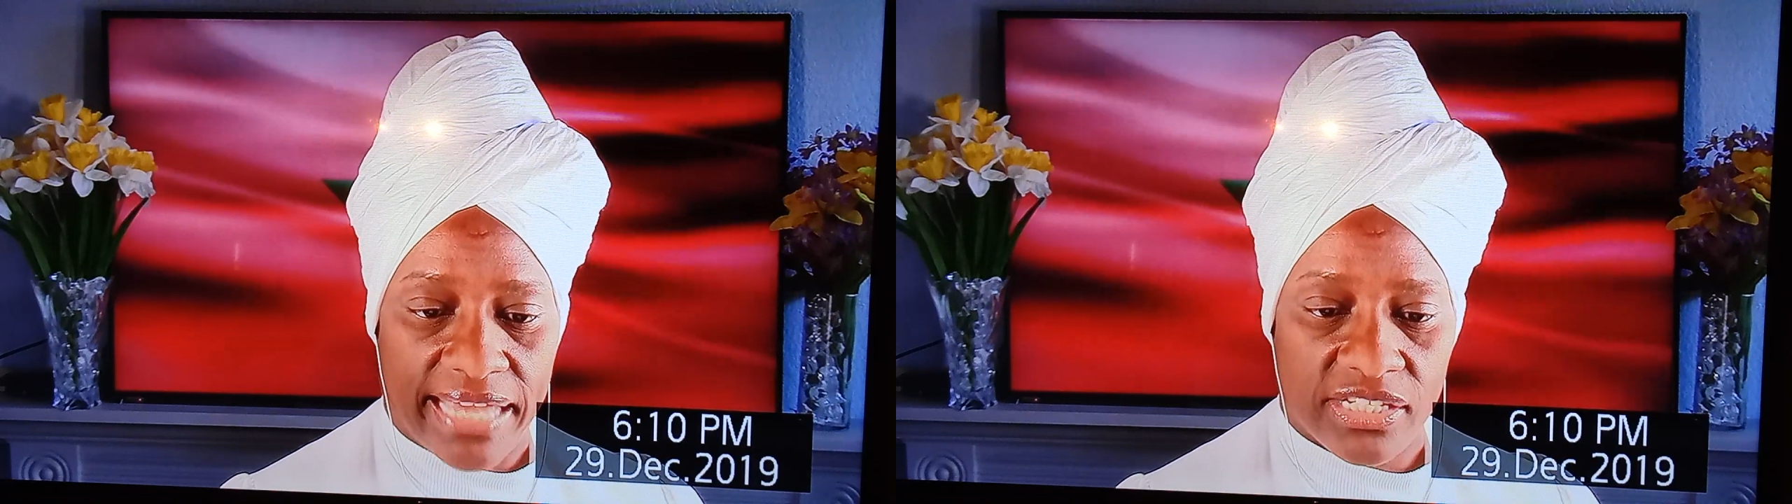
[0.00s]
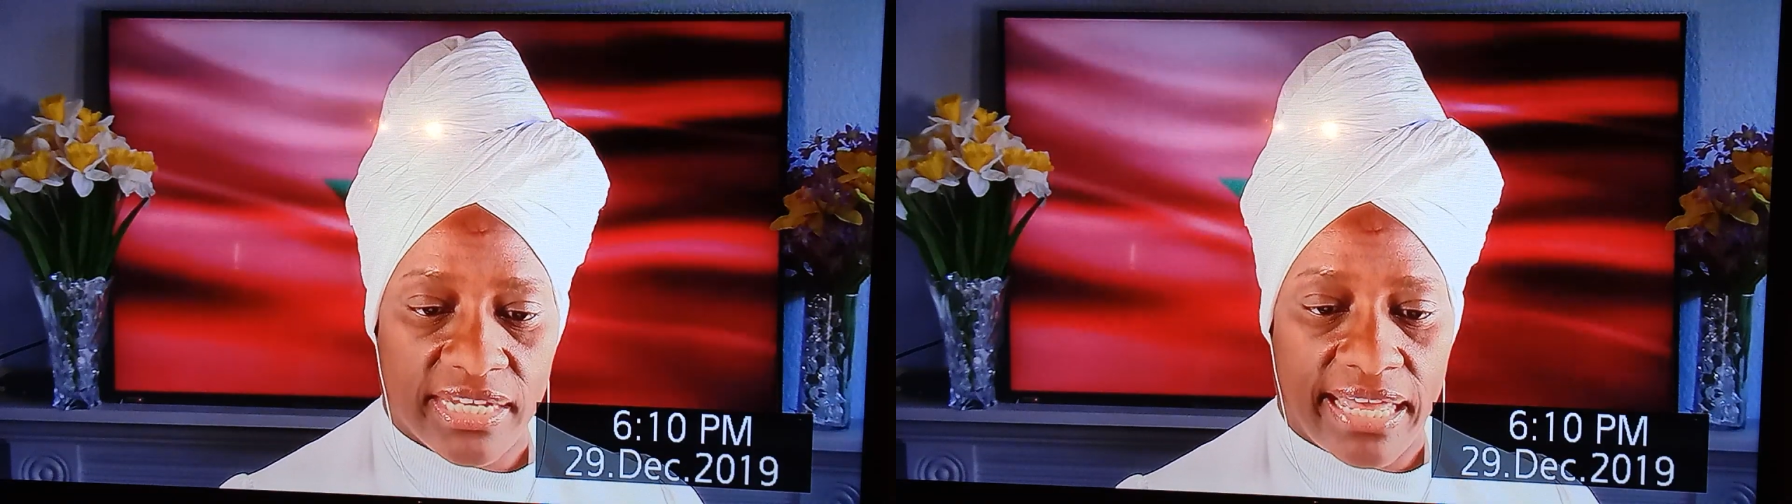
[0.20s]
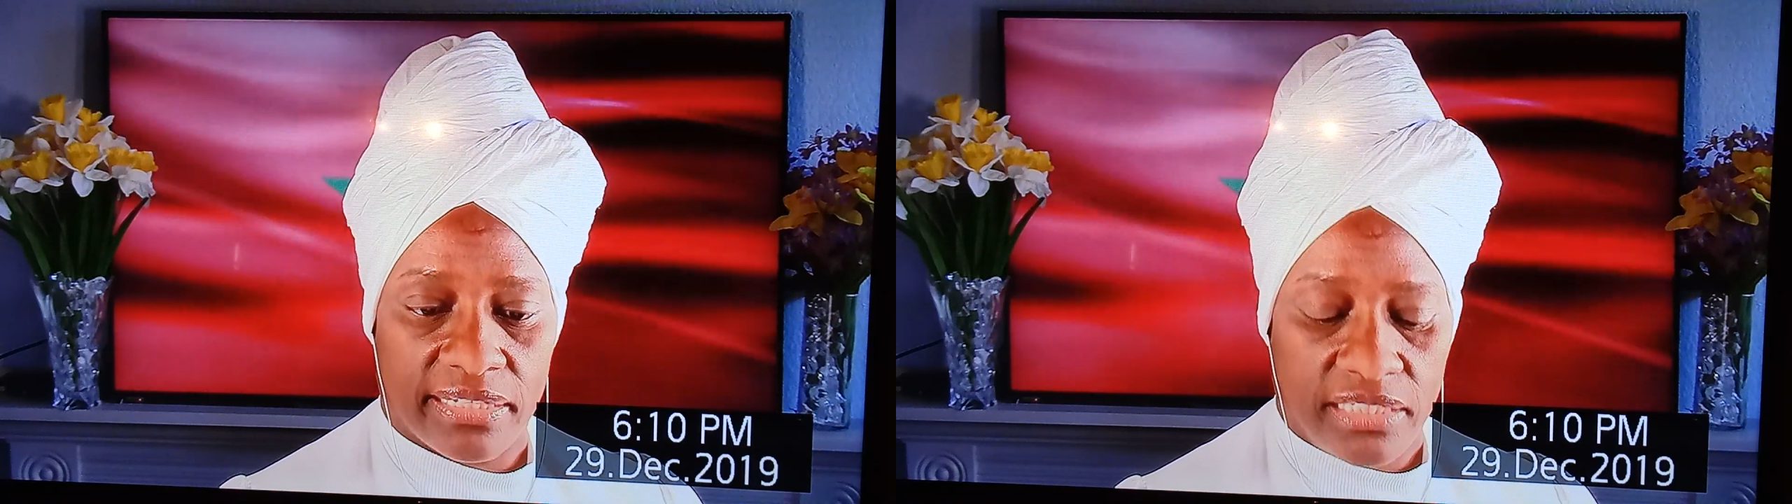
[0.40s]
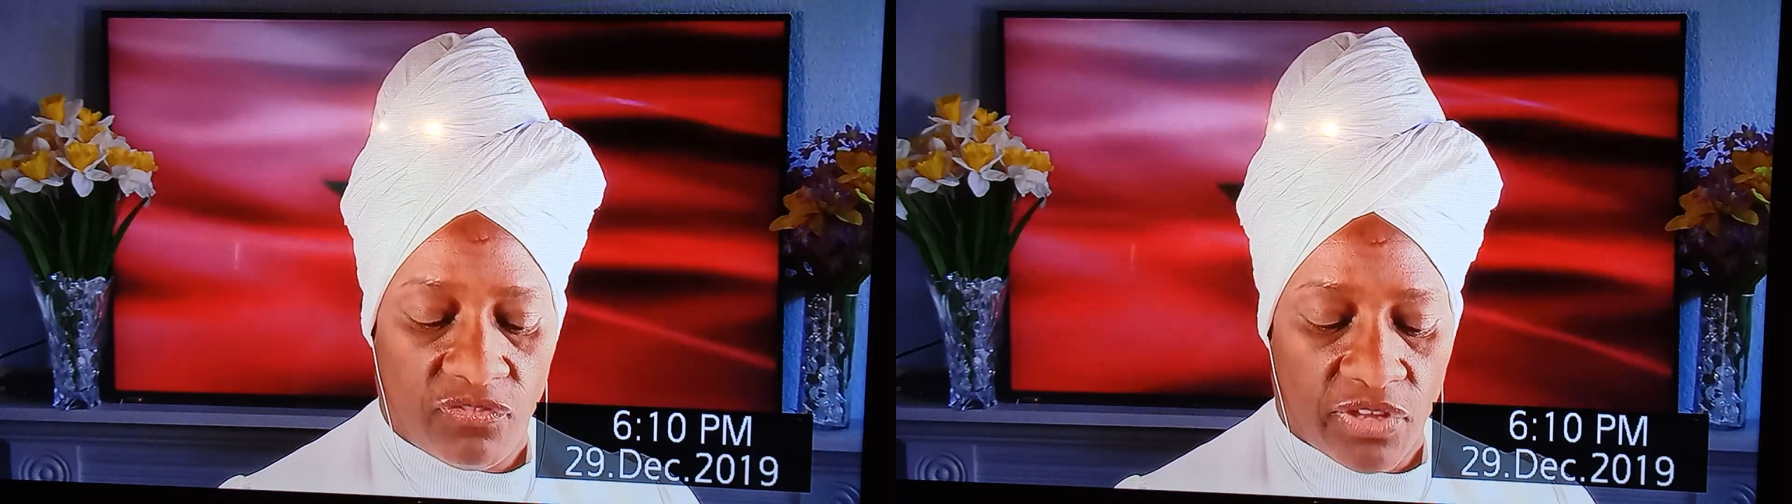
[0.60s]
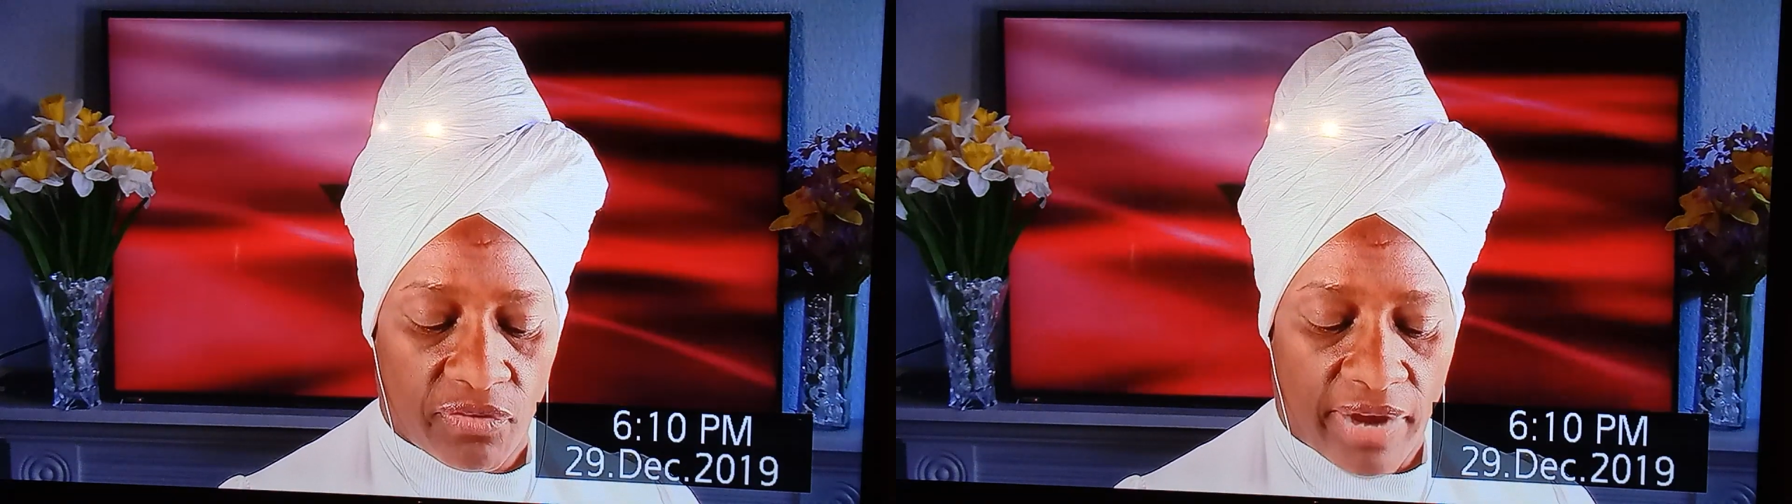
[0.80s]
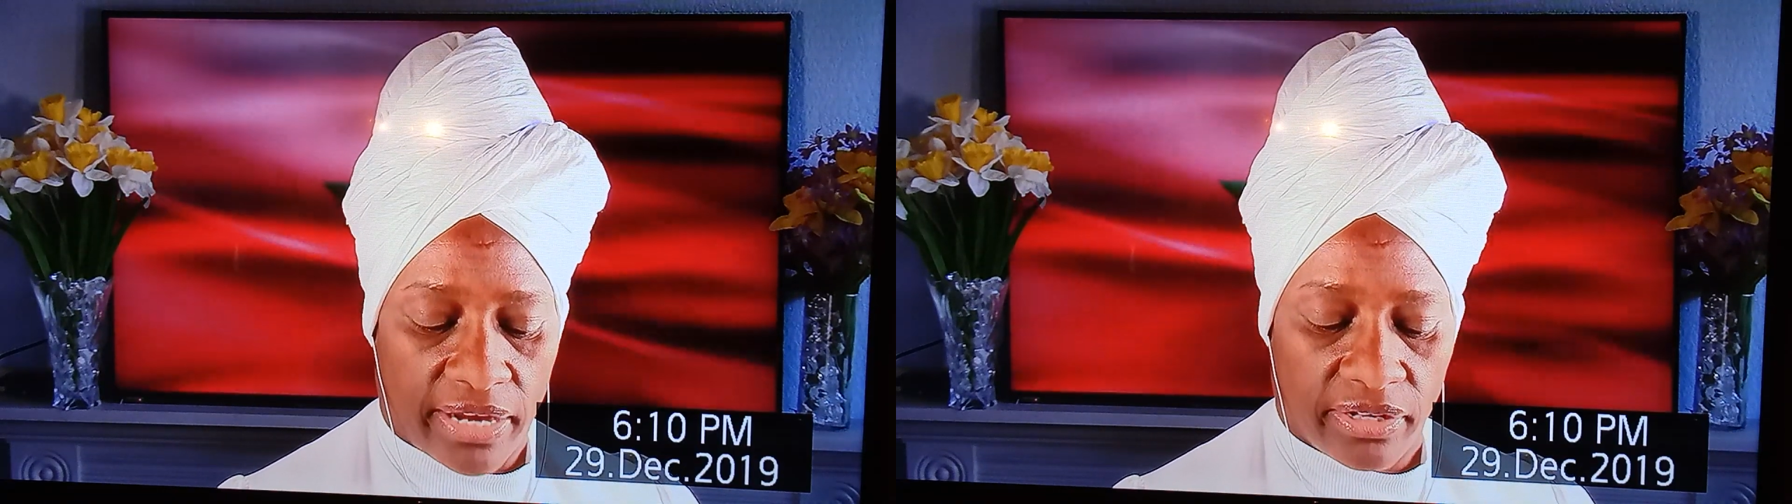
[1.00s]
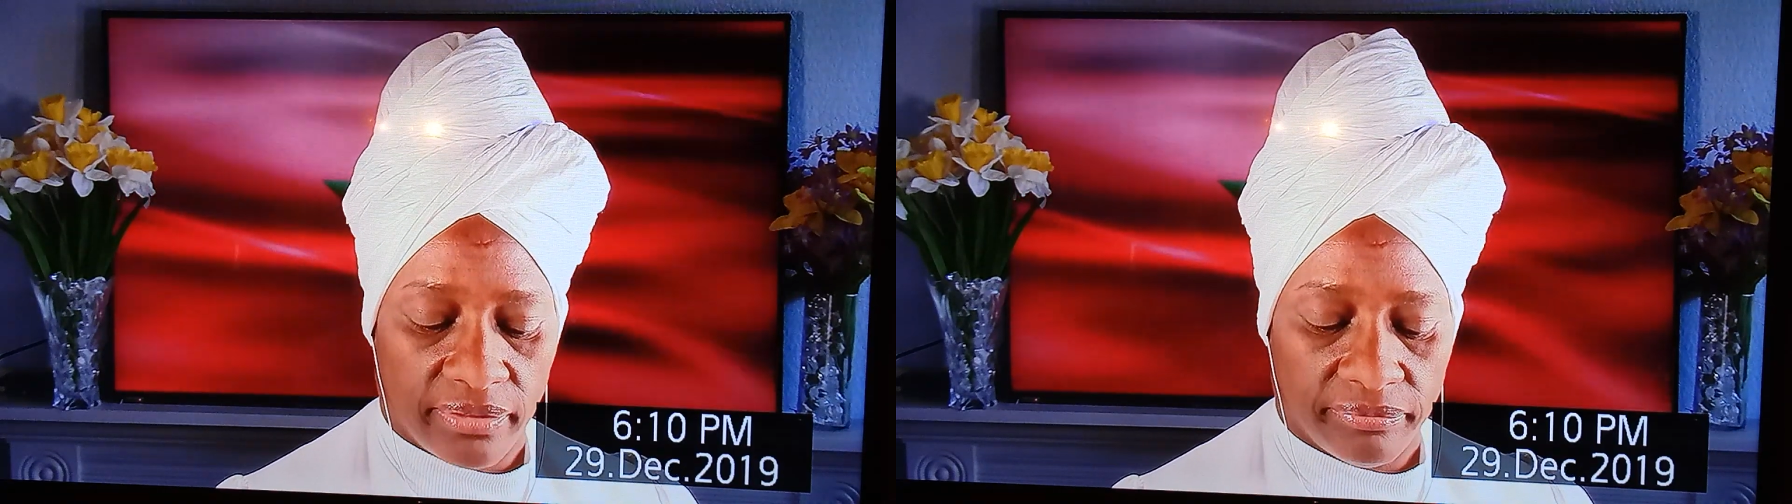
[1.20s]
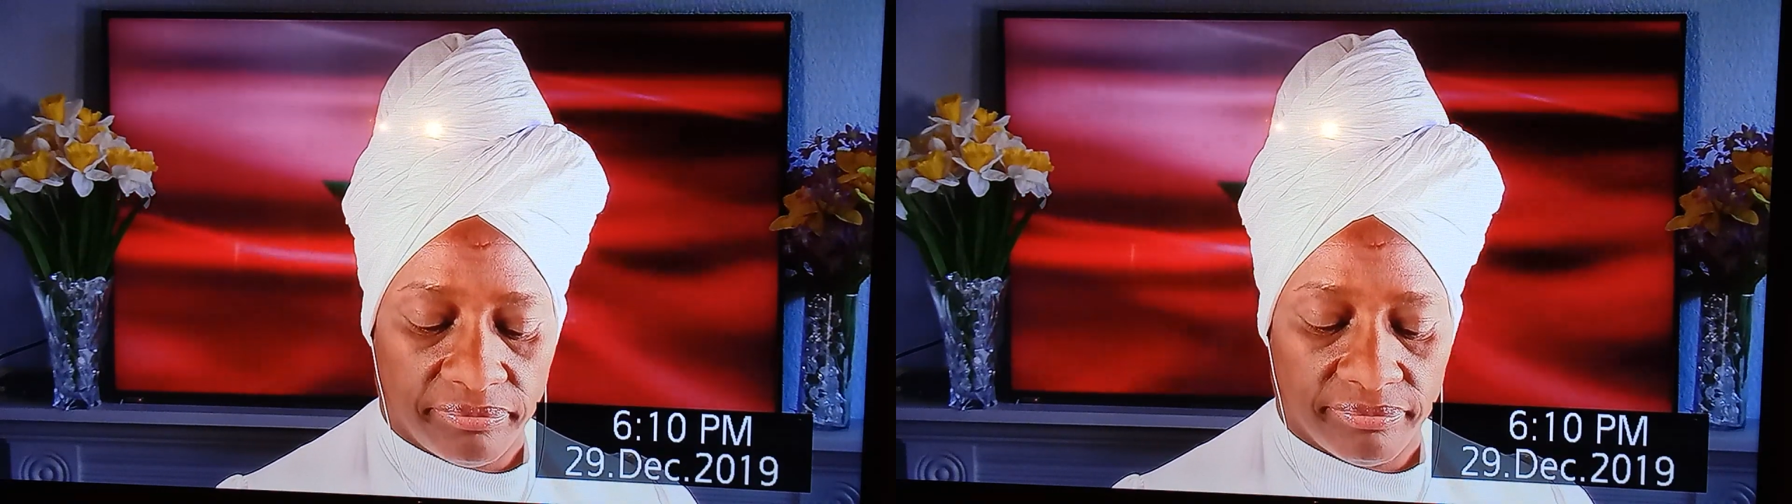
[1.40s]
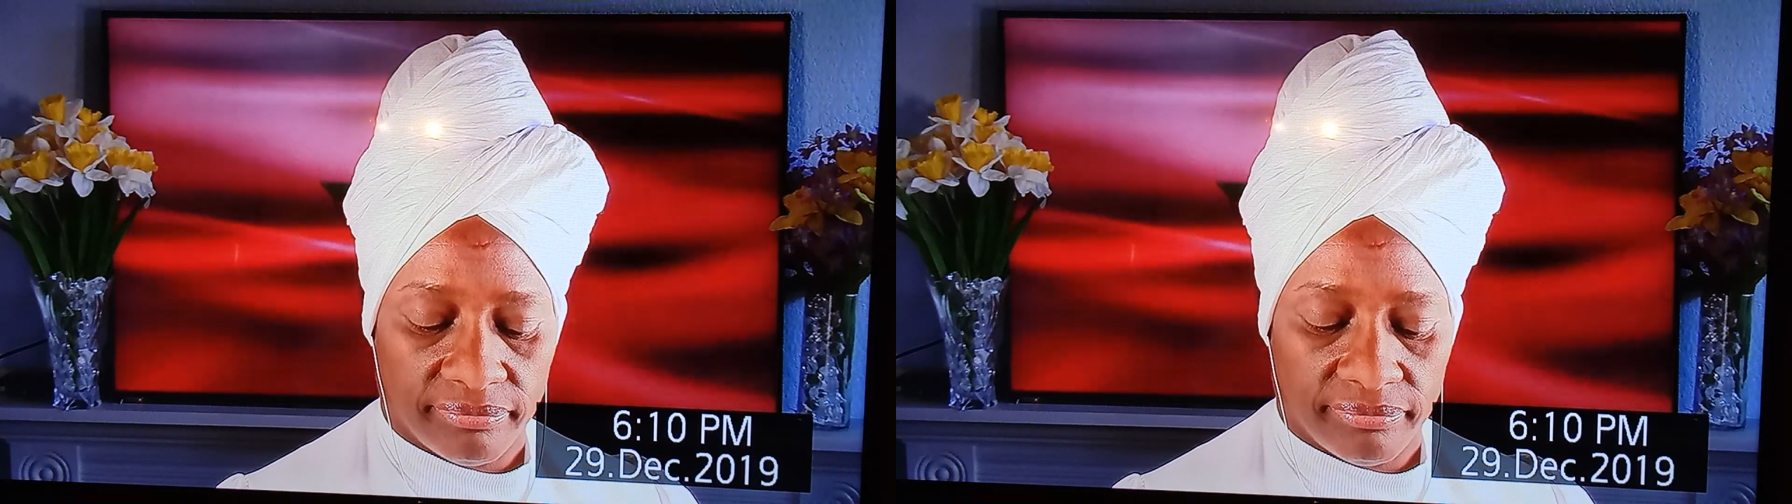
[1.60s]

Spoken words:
nationality for the record.